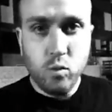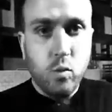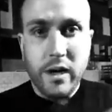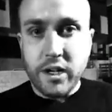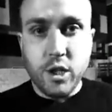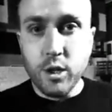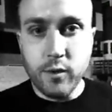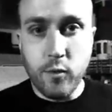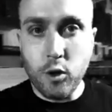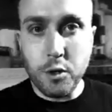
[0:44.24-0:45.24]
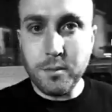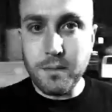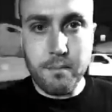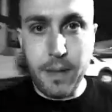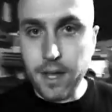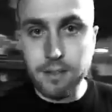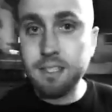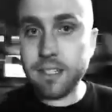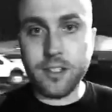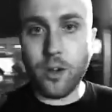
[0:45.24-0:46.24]
wear uniforms and
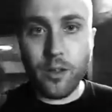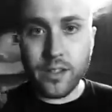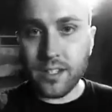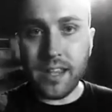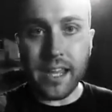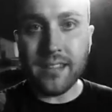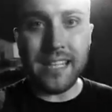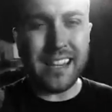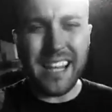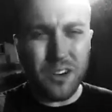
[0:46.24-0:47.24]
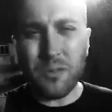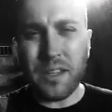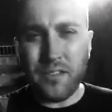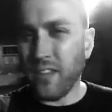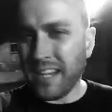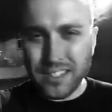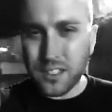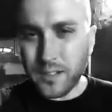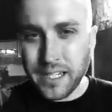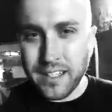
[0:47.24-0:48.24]
belts and do all these things that they don't really feel like
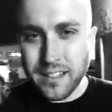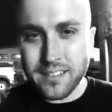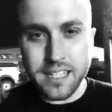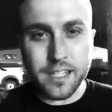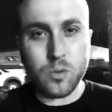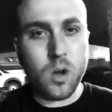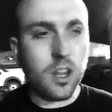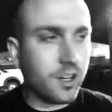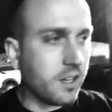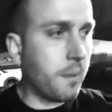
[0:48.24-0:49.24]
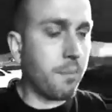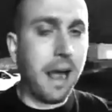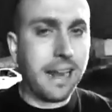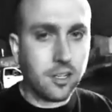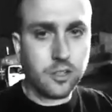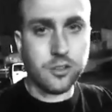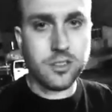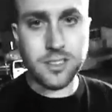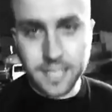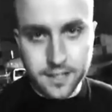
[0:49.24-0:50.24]
doing because they just want to learn a practical
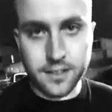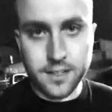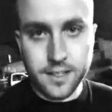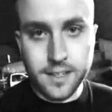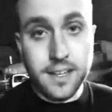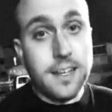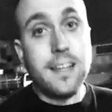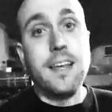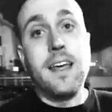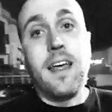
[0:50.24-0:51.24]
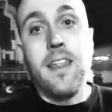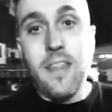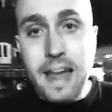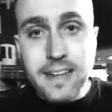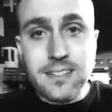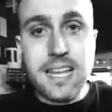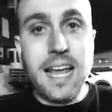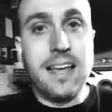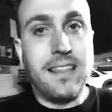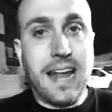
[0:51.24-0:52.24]
skill. That
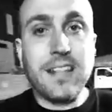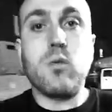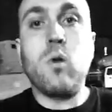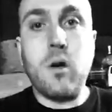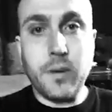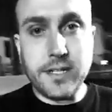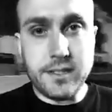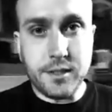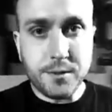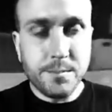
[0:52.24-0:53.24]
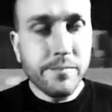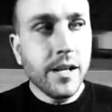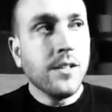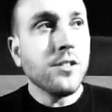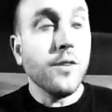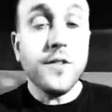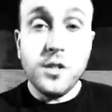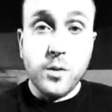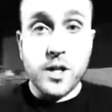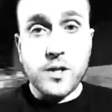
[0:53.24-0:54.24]
is what we do. So if you
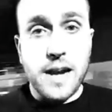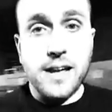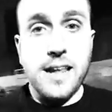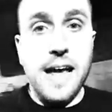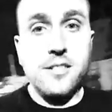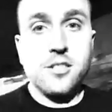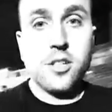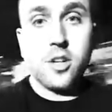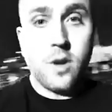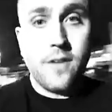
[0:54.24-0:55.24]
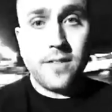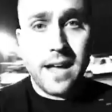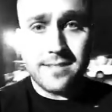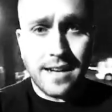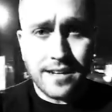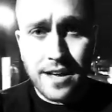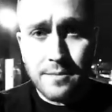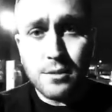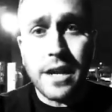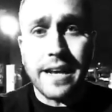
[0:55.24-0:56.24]
do want to try out a class, just go to
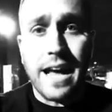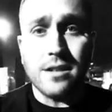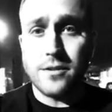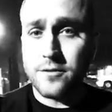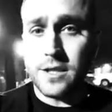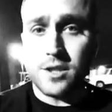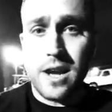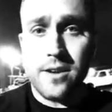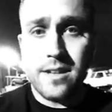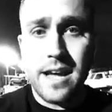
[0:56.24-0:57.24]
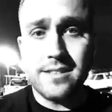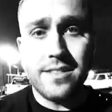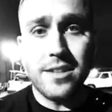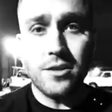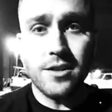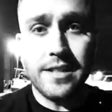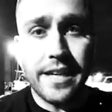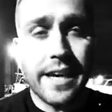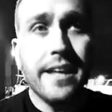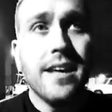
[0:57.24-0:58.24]
kravclass.com, check it out. It's a free trial class. I think you'll
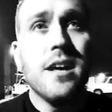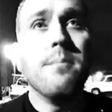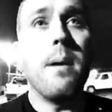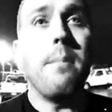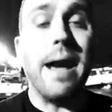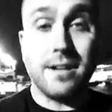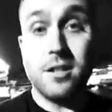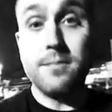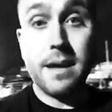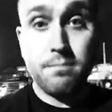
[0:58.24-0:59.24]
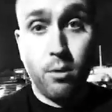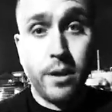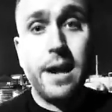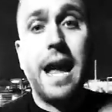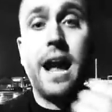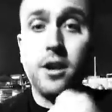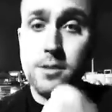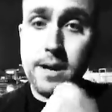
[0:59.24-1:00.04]
dig it. But back to the main point, how do